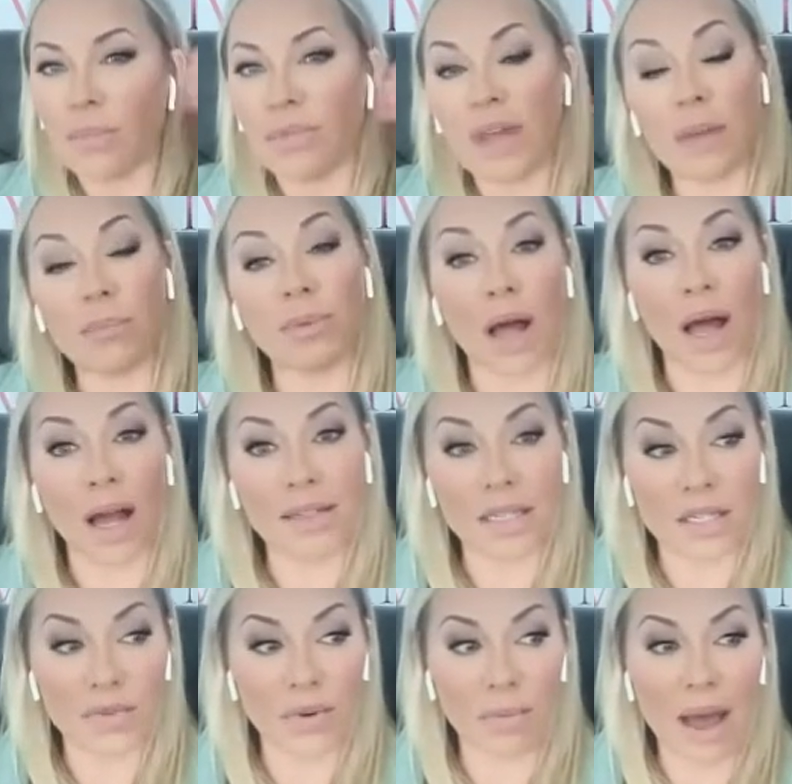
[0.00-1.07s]
They blocked
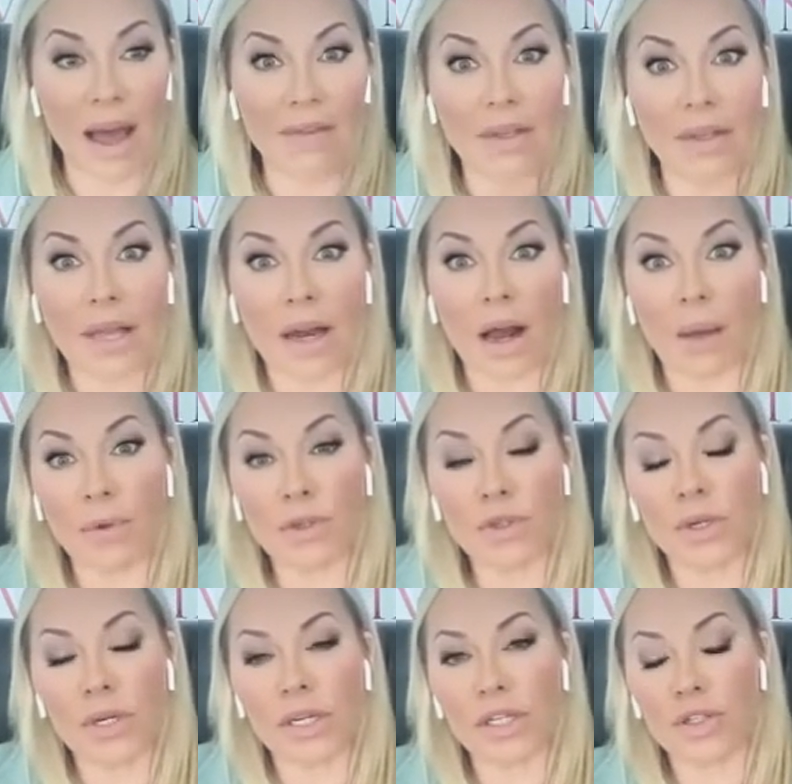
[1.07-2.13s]
us from having that
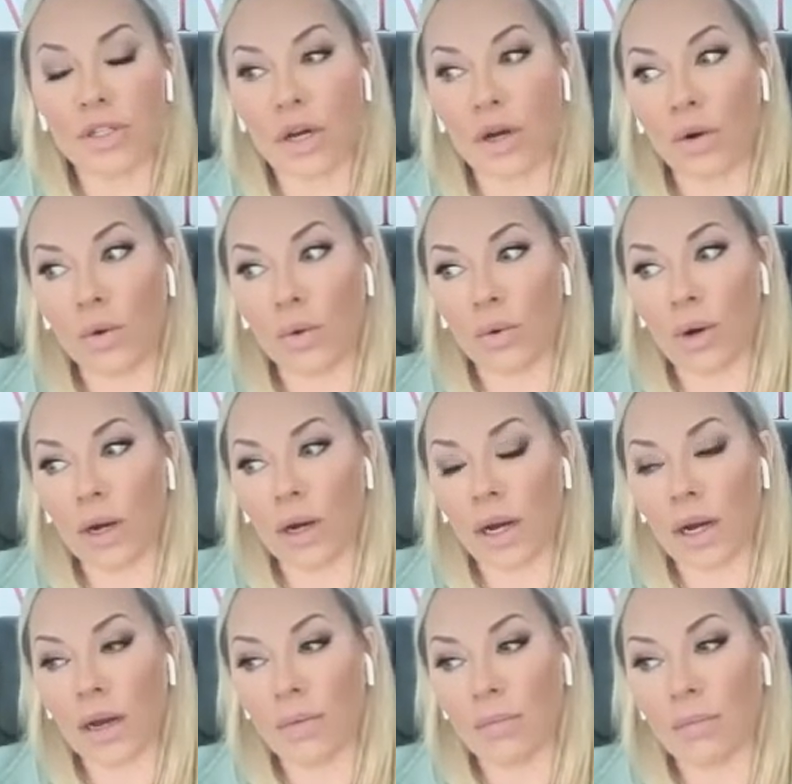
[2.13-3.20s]
opportunity. So
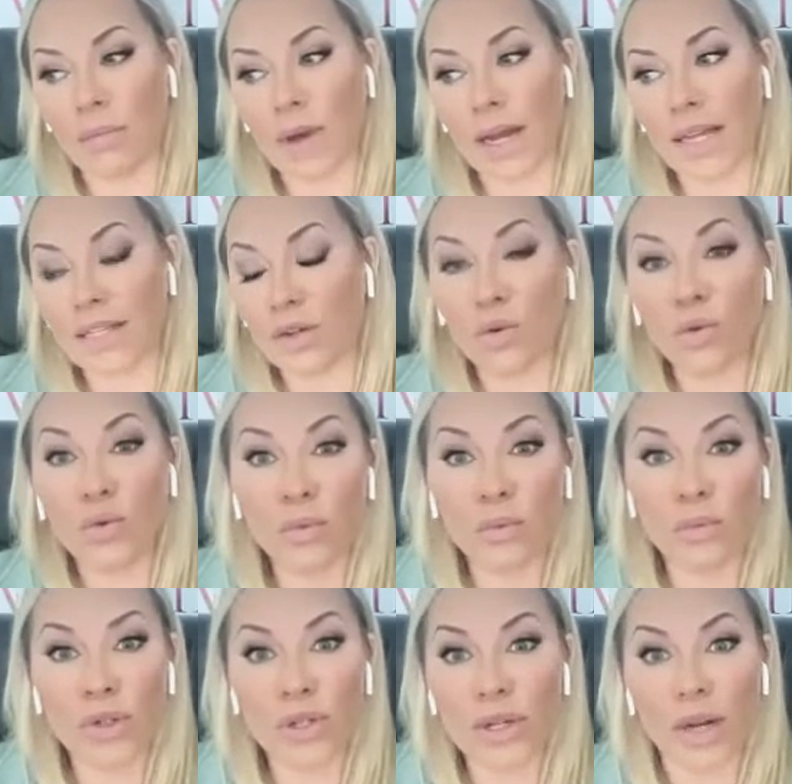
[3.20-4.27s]
I said,
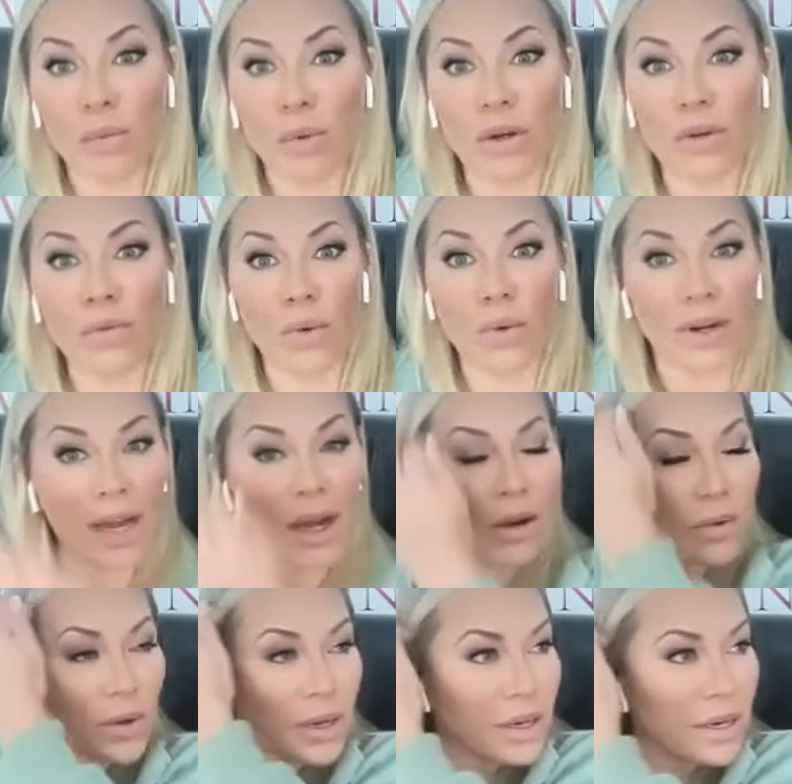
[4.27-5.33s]
who should I work for
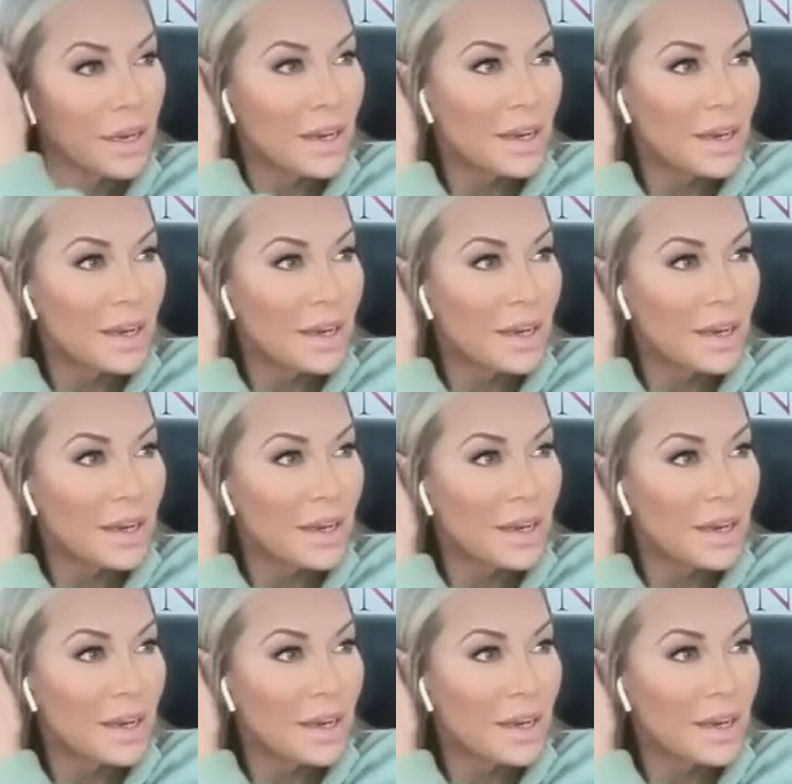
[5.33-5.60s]
now? And